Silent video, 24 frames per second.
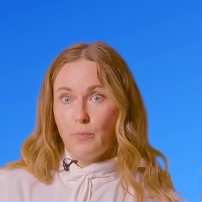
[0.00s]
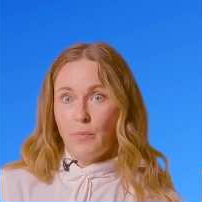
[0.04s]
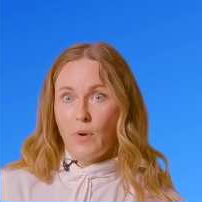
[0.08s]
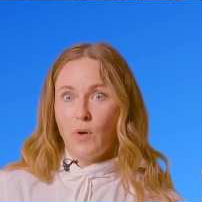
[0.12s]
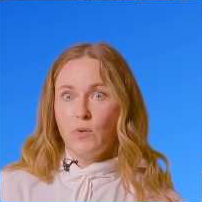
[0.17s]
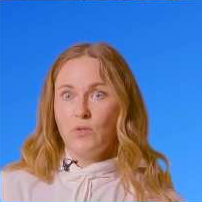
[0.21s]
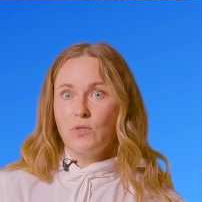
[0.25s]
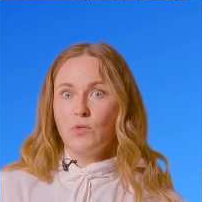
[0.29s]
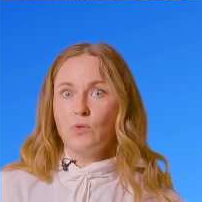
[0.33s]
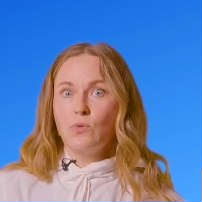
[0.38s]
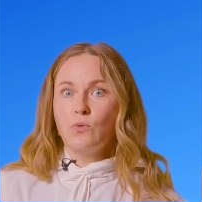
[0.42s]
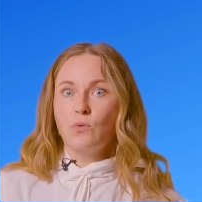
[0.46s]
as
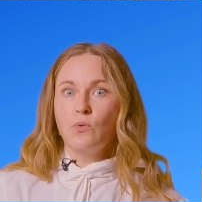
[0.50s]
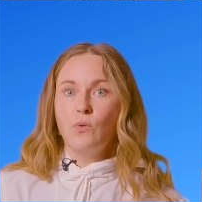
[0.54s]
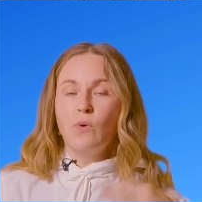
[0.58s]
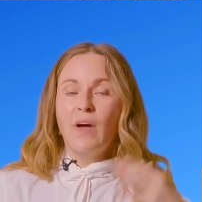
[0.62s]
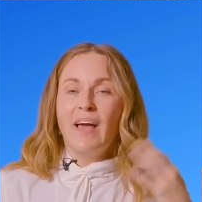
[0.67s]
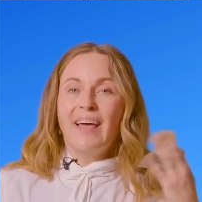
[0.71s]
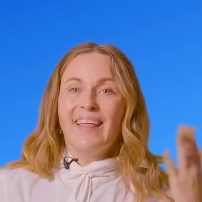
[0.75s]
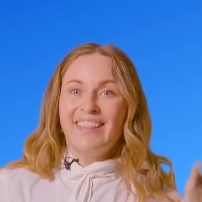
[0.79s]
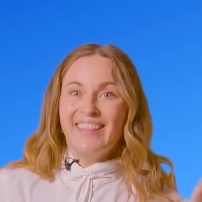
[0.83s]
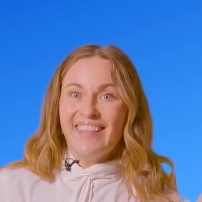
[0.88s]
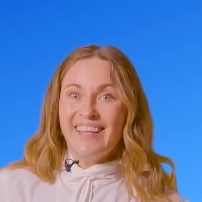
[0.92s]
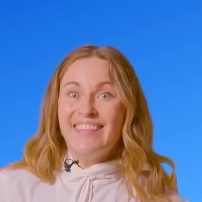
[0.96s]
opposed
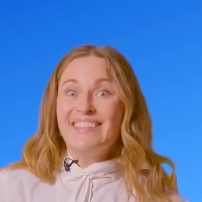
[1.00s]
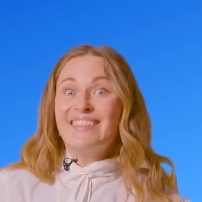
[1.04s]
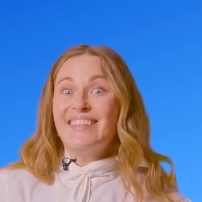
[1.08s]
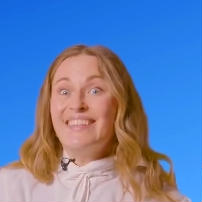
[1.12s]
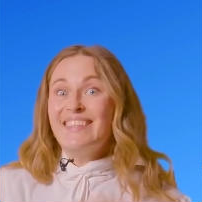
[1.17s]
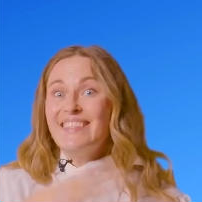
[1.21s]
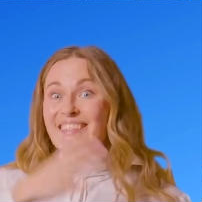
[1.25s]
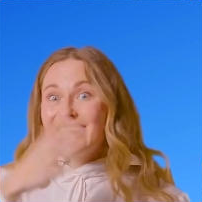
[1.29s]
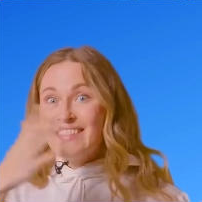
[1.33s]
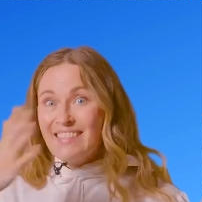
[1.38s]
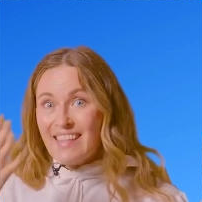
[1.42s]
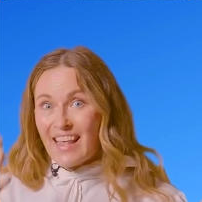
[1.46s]
to
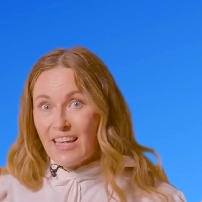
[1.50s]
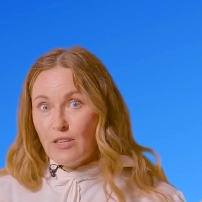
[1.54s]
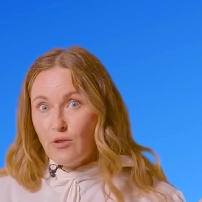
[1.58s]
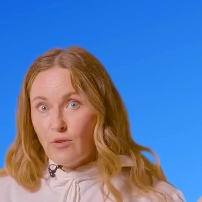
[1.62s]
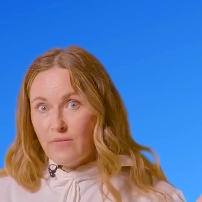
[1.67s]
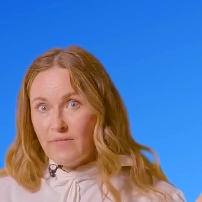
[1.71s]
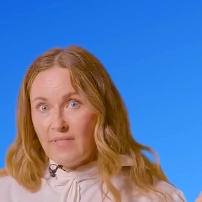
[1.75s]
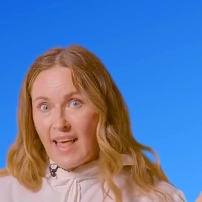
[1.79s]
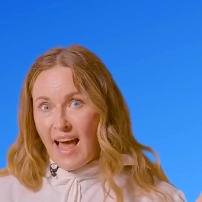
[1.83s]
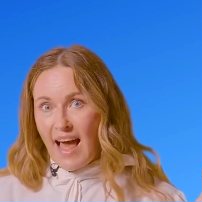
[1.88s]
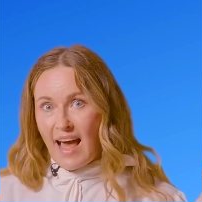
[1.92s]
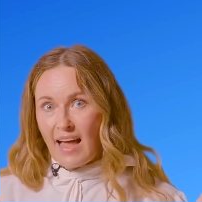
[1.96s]
this
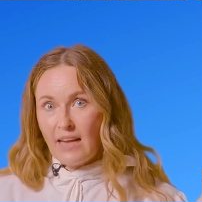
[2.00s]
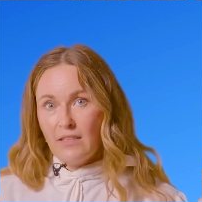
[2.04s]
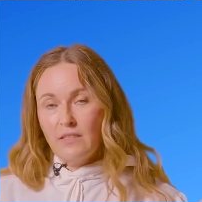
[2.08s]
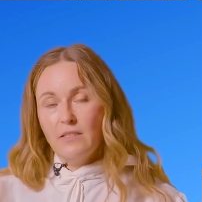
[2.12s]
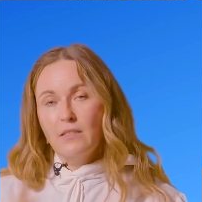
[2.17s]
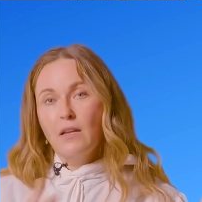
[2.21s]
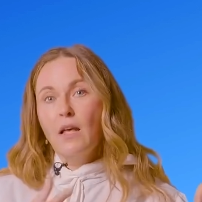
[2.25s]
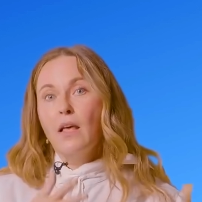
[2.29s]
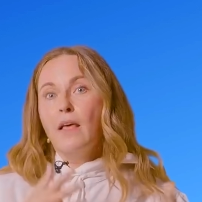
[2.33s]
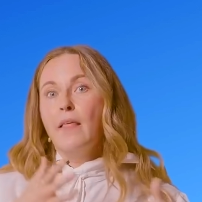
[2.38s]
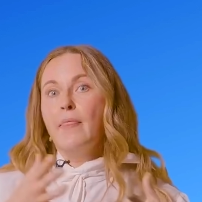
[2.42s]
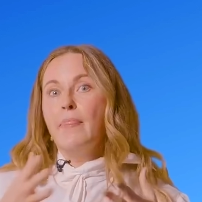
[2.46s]
instead of
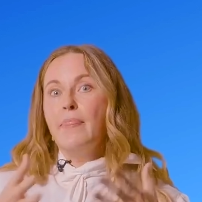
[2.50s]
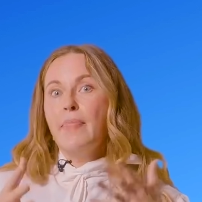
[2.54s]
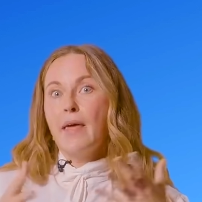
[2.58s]
that,